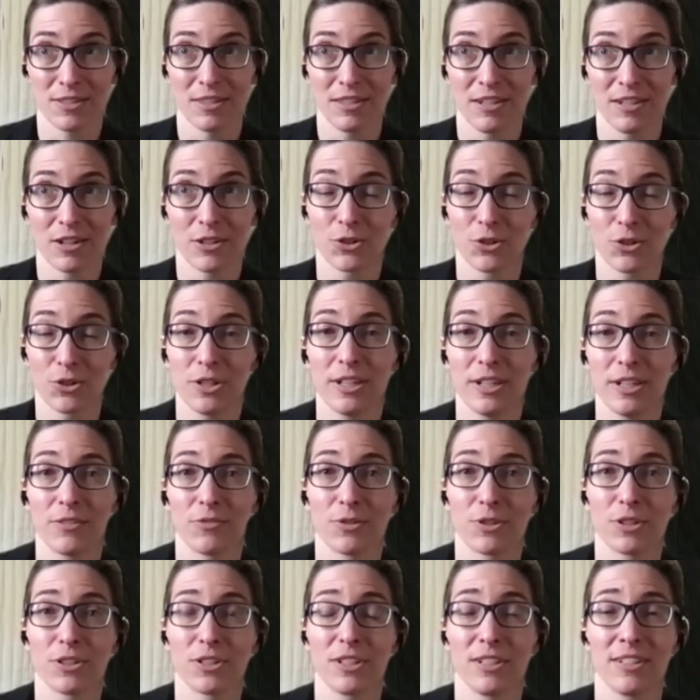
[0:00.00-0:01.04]
the alternative
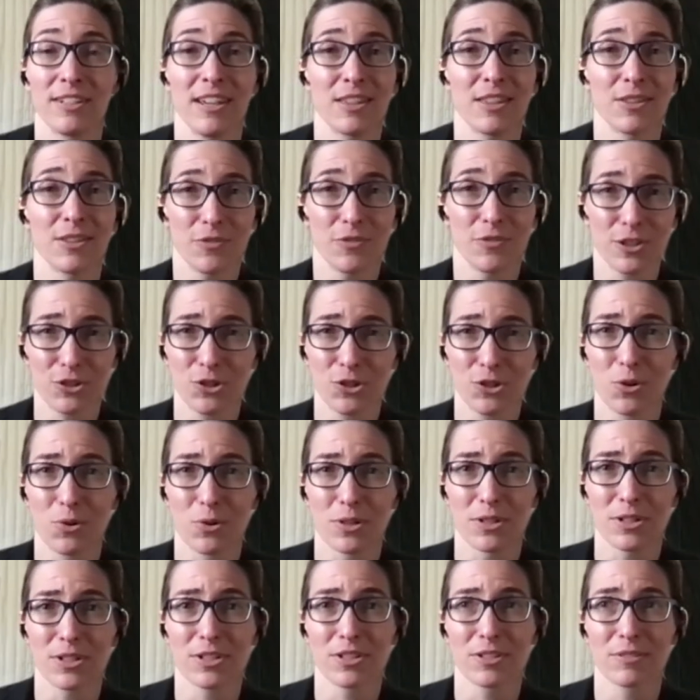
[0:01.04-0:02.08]
was to take the fish
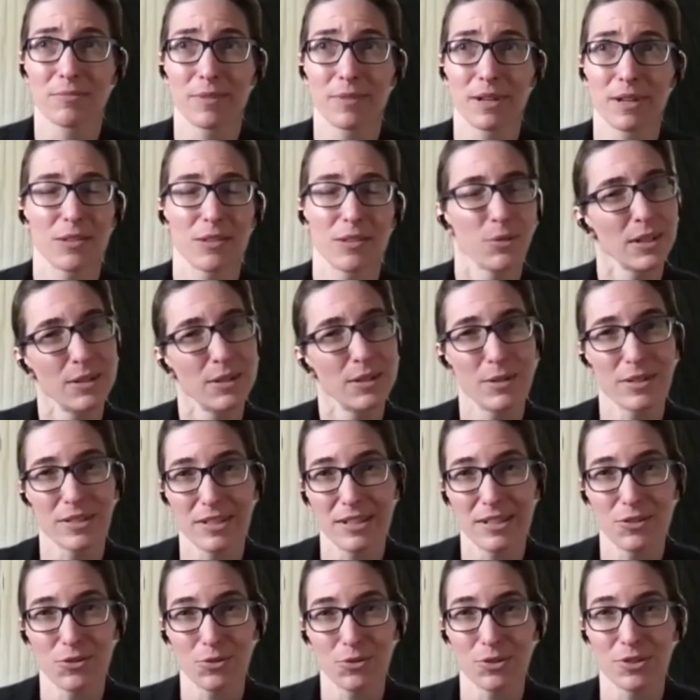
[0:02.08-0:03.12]
course. And I really wasn't
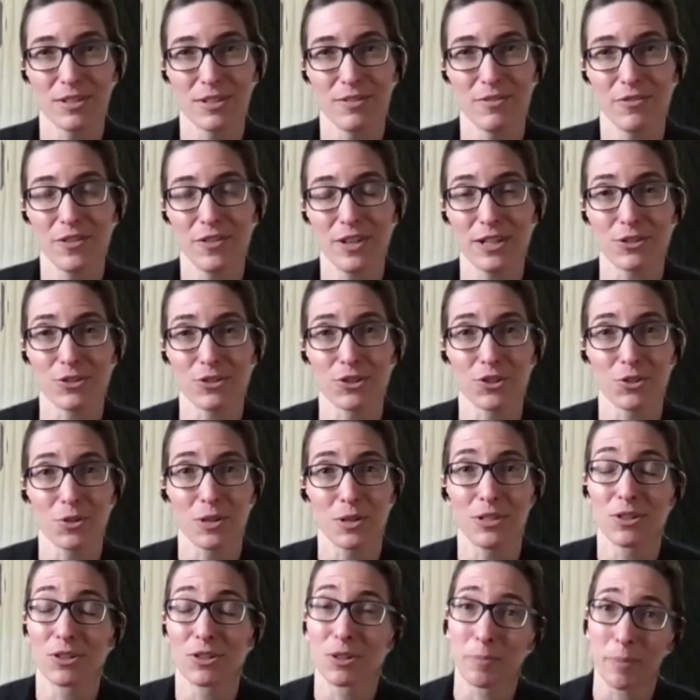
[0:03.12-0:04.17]
interested in fish. So I
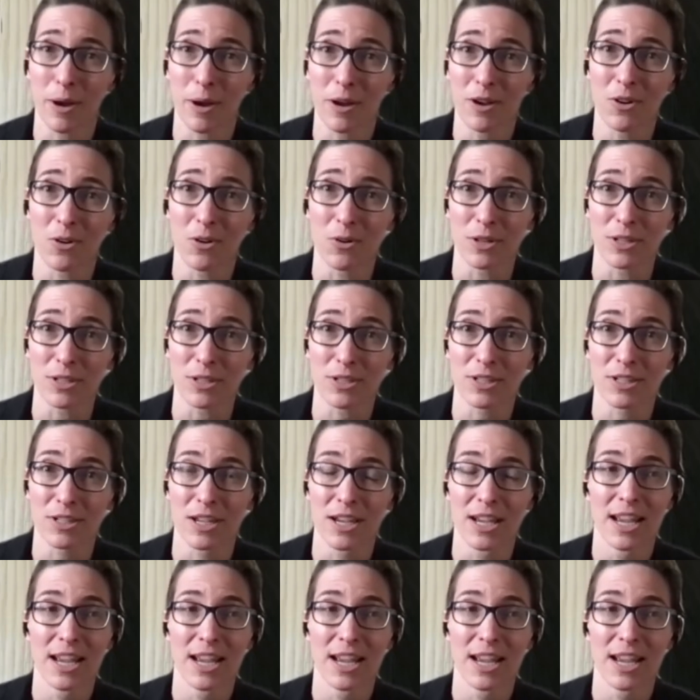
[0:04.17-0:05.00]
took the bug course